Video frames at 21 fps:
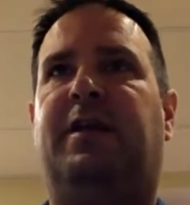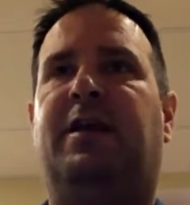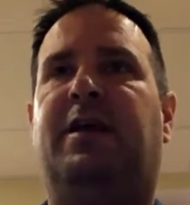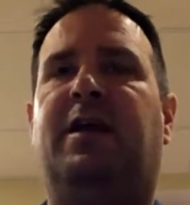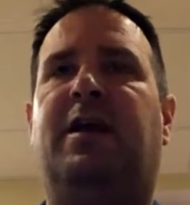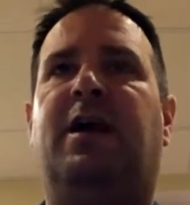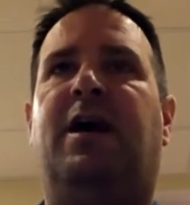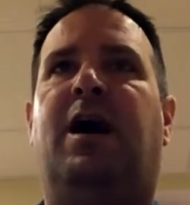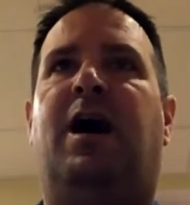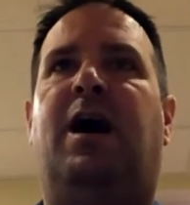
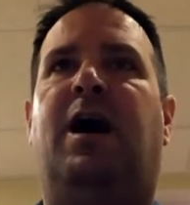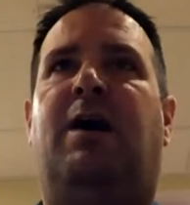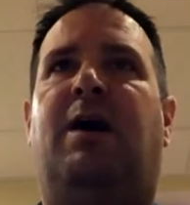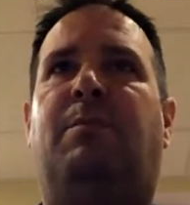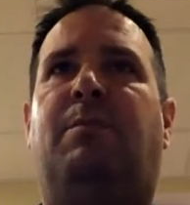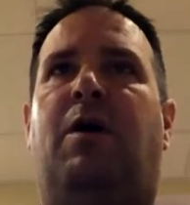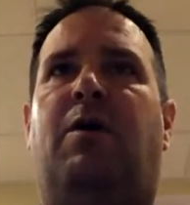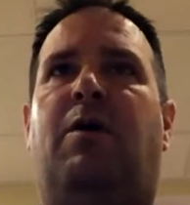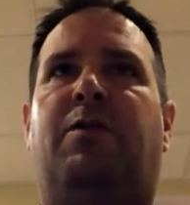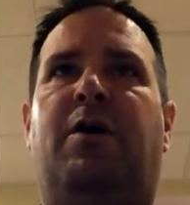
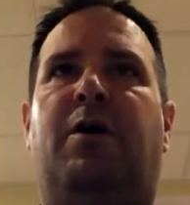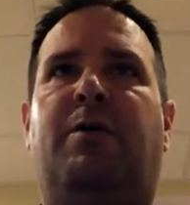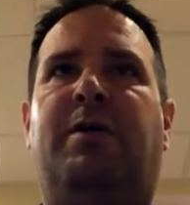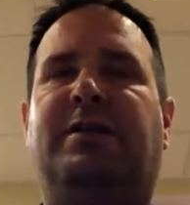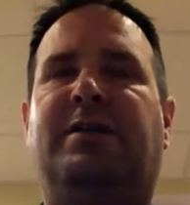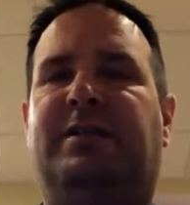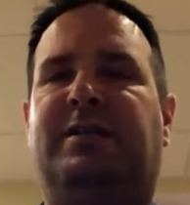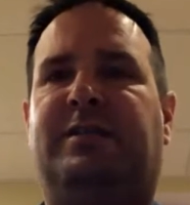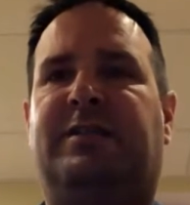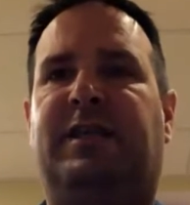Although he's a
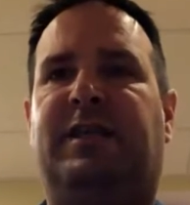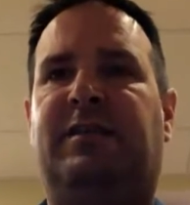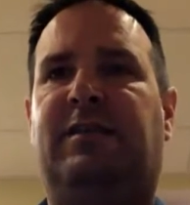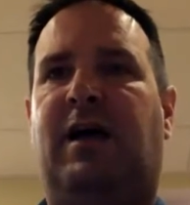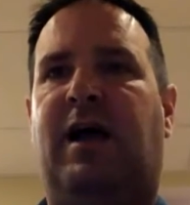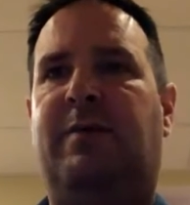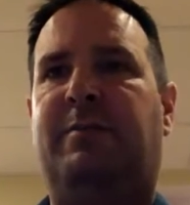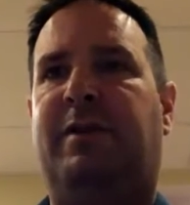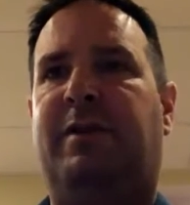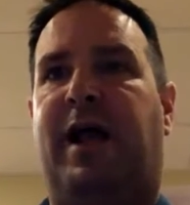D lineman,
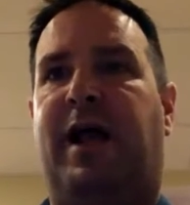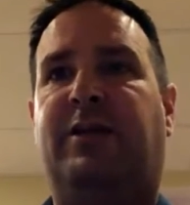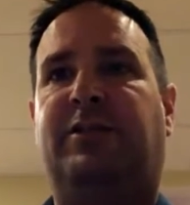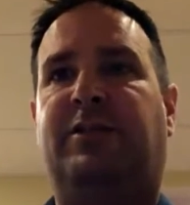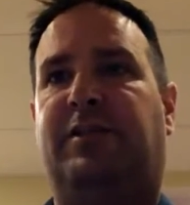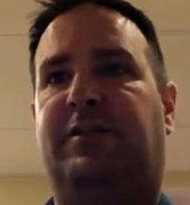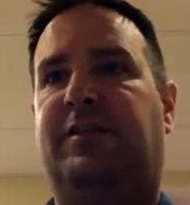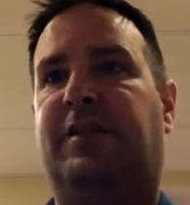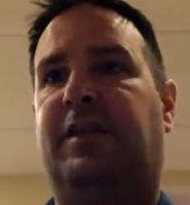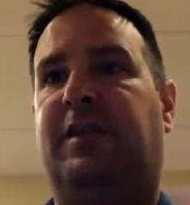I actually
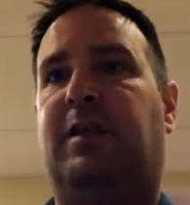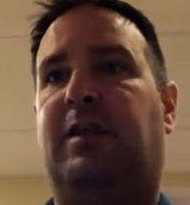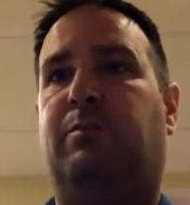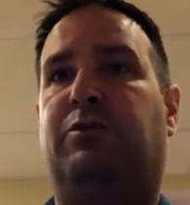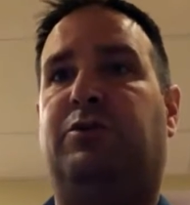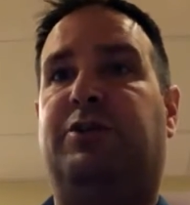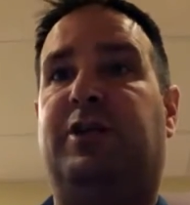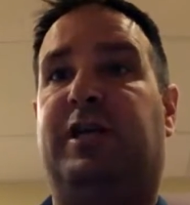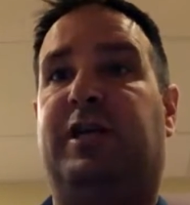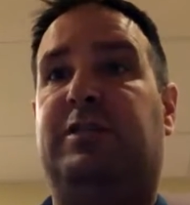think he
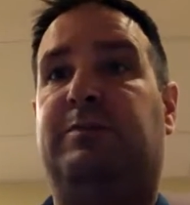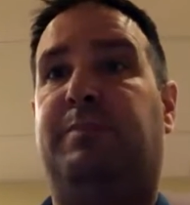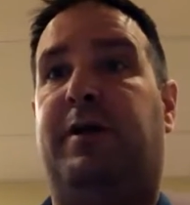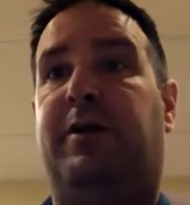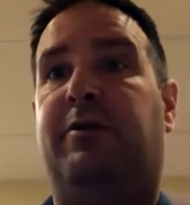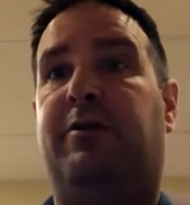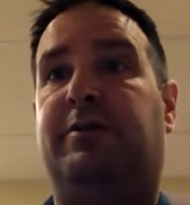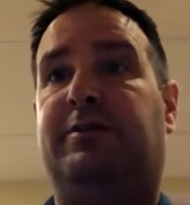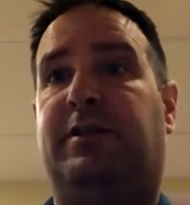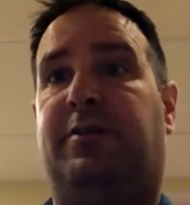projects better as a
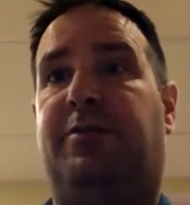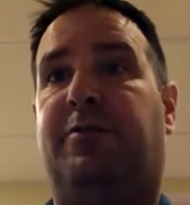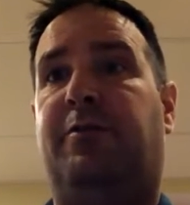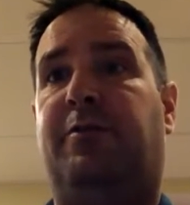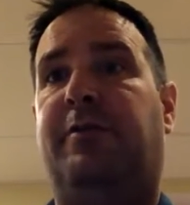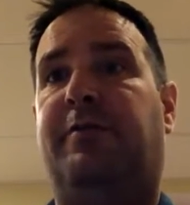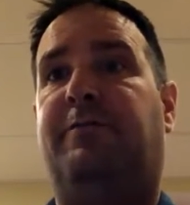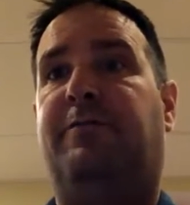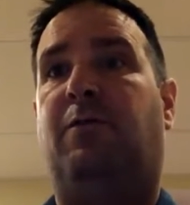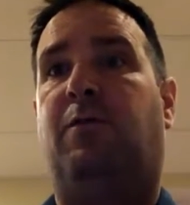
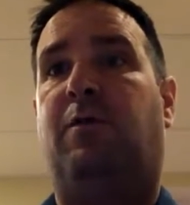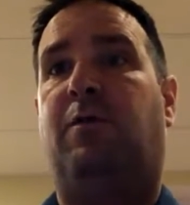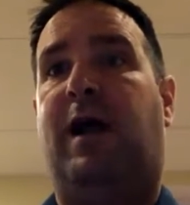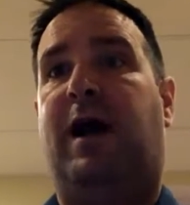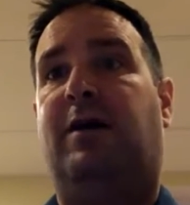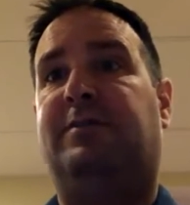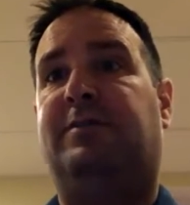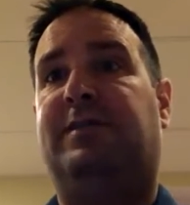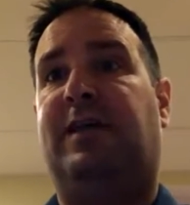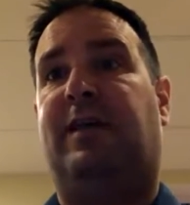34
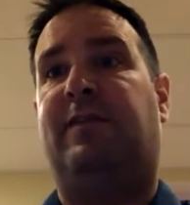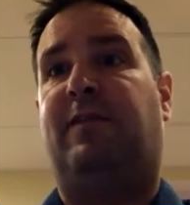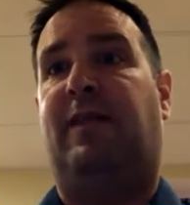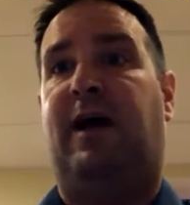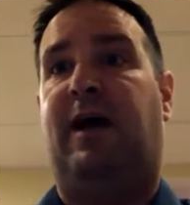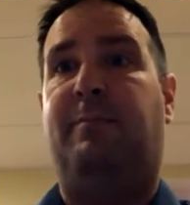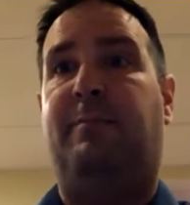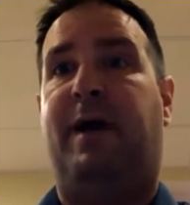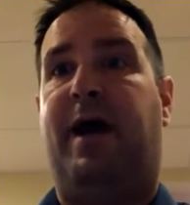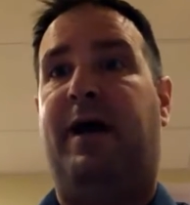outside
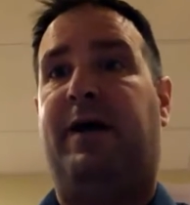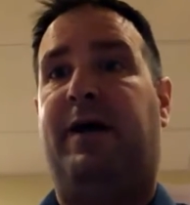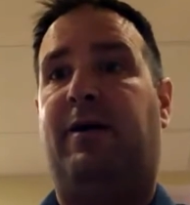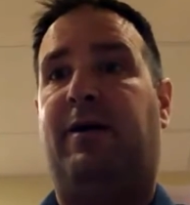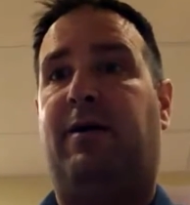linebacker.